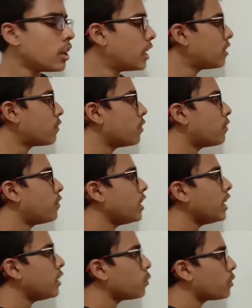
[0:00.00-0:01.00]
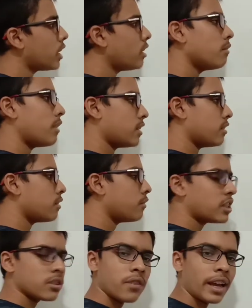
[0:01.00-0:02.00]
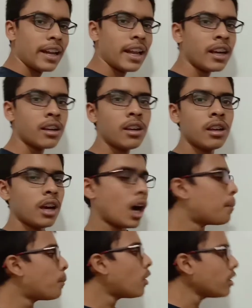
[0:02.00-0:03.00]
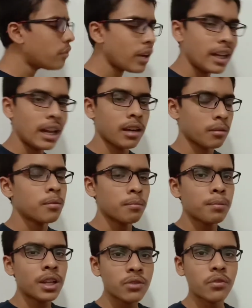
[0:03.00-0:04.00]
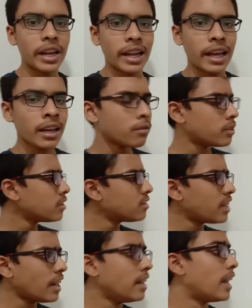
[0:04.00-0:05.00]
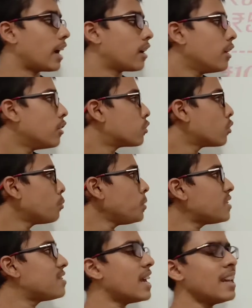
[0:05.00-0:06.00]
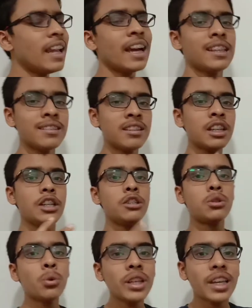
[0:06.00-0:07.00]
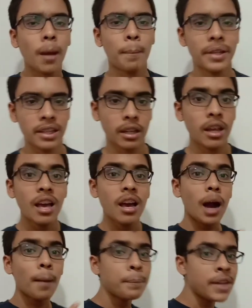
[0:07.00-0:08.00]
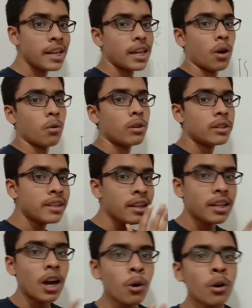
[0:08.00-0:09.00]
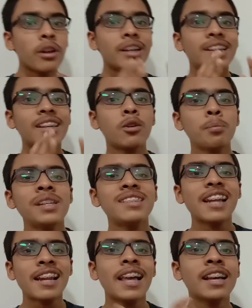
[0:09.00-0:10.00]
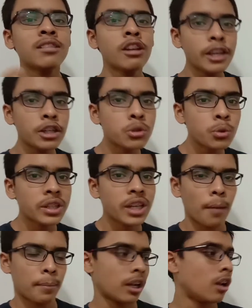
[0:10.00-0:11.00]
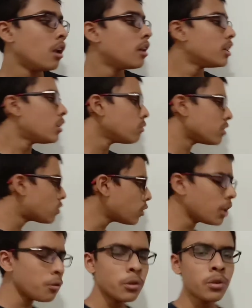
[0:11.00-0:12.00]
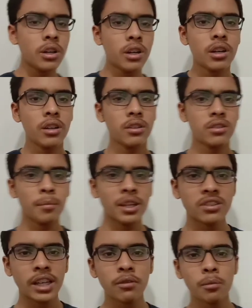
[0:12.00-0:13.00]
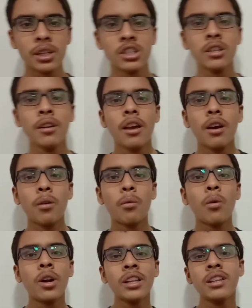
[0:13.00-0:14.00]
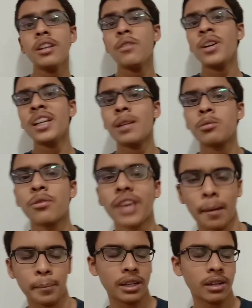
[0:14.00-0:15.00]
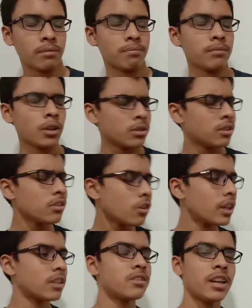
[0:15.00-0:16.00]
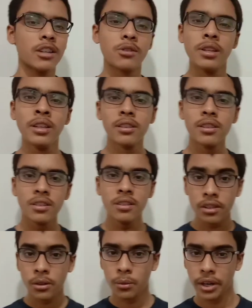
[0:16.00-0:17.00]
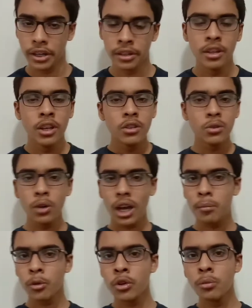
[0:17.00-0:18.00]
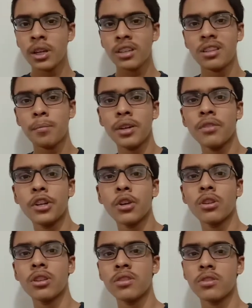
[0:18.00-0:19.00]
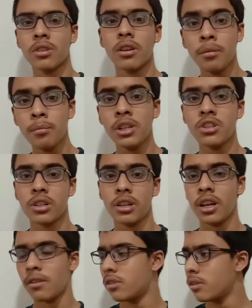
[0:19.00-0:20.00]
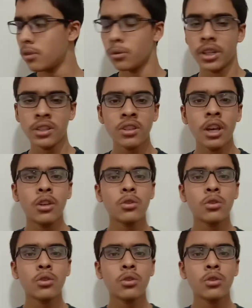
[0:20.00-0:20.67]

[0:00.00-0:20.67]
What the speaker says: It is 50 into 10, but which is 5 lakh upon 5 lakh or plus 5 lakh, which is 10 lakh. So rupees 10 lakh is the issued capital up till now. Till now, rupees 10 lakh is the issued capital. Now, just to give you some extra information, what are the different types of capital? Now, this is not extra actually, this is required. So, I'm going to make a separate video on this immediately after a few days.